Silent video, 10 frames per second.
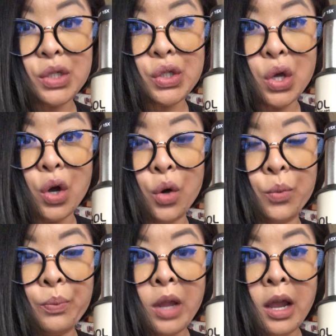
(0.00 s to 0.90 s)

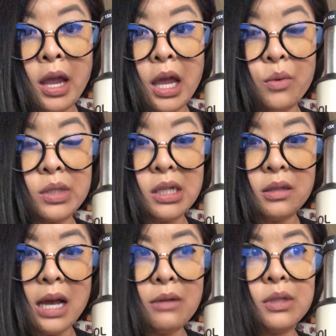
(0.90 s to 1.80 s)
so
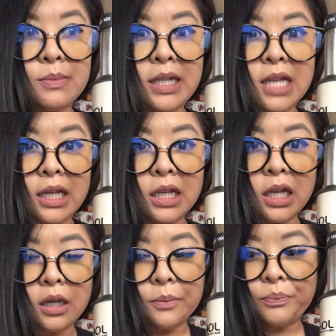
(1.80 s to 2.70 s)
that was my
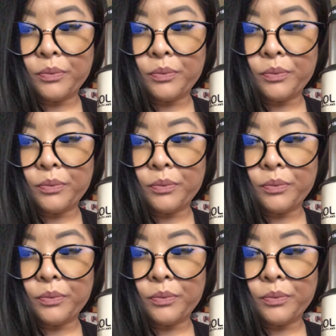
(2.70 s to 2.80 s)
technique.